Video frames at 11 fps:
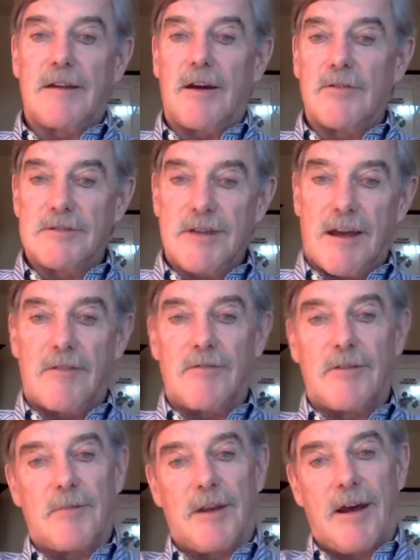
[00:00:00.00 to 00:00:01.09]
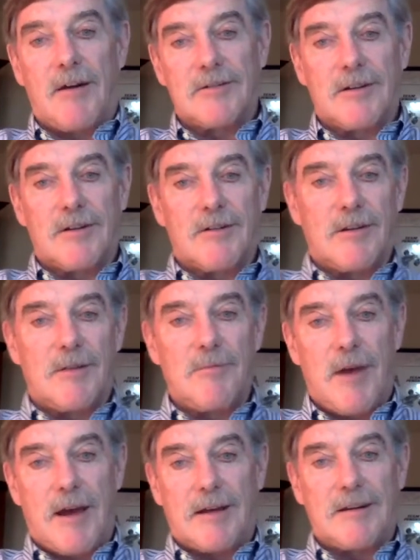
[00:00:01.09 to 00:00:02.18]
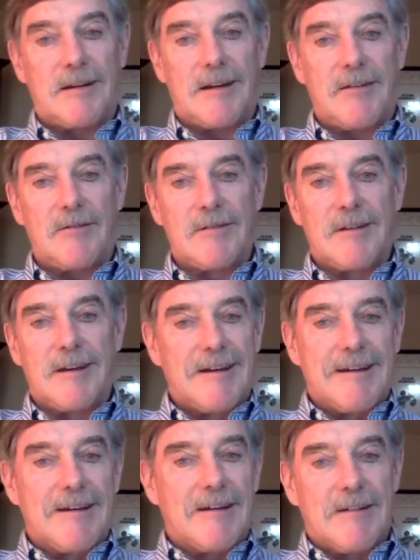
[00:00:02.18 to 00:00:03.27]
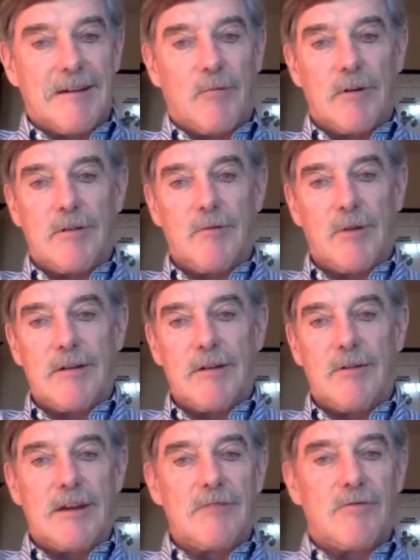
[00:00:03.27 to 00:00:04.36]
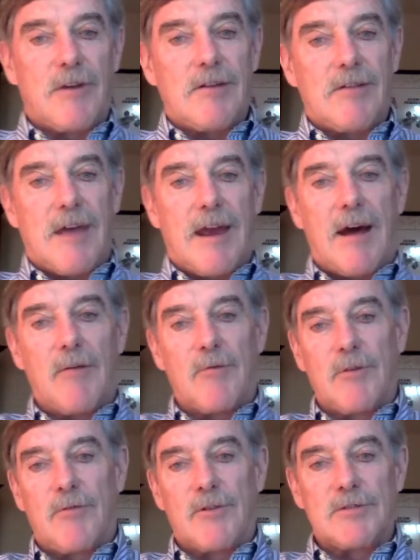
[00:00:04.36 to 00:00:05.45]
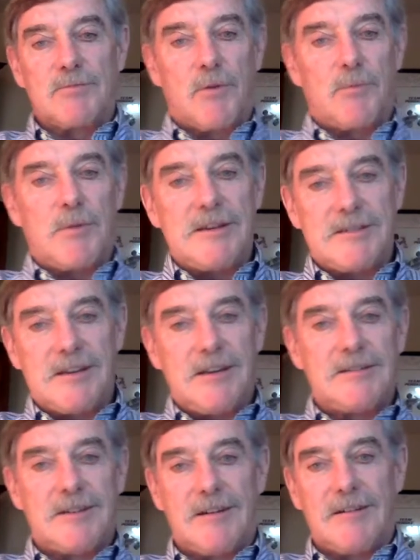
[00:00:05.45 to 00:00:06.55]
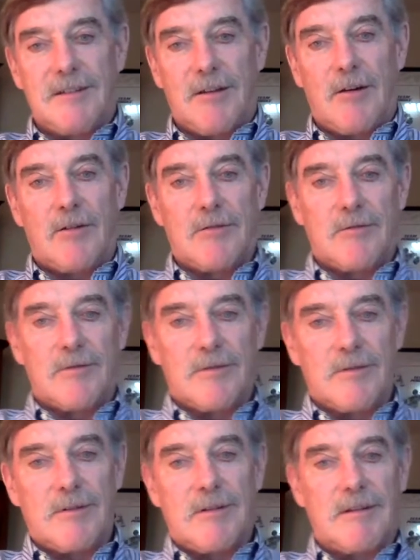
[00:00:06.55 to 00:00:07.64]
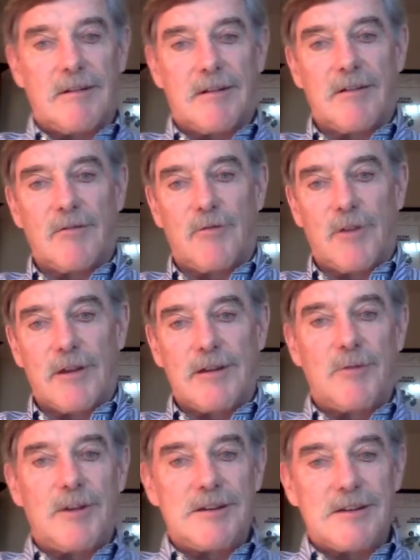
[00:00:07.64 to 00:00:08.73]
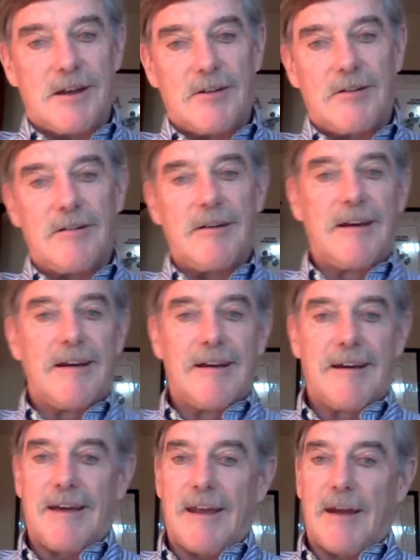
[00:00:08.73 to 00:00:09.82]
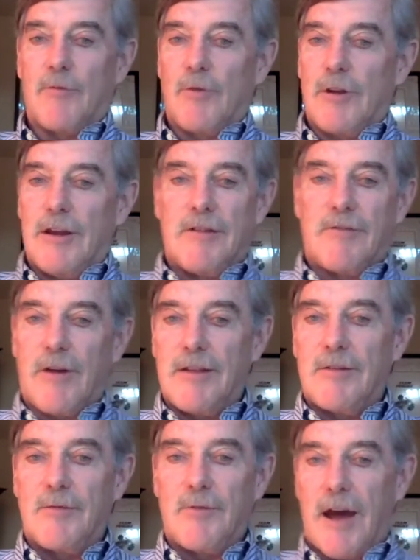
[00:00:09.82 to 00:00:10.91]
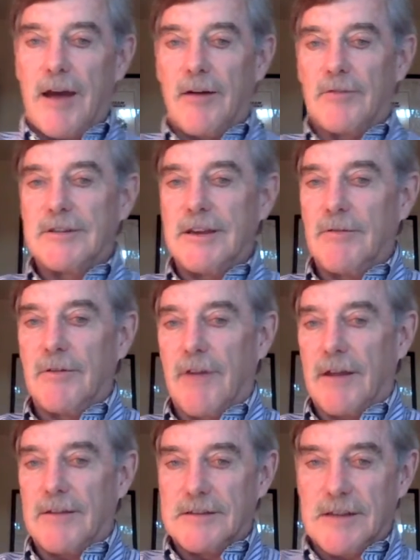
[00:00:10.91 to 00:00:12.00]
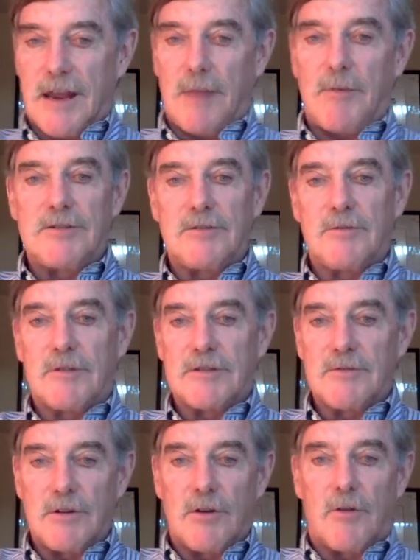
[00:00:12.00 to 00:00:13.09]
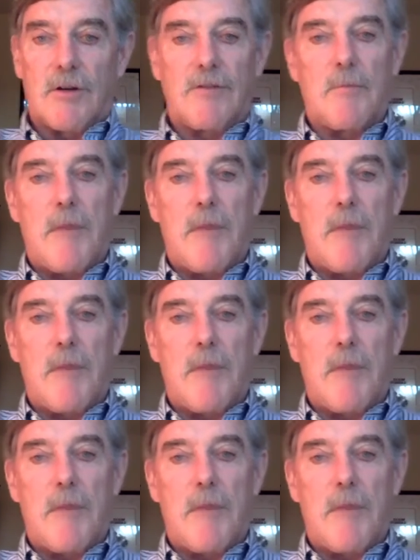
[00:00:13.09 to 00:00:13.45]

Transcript: the other set of them, and how is it going to impact it? And I don't, you know, we didn't figure that out when we first put PCs in. They all conflicted with each other. And I'm really afraid that with IoT, we've got the same issue because we don't have the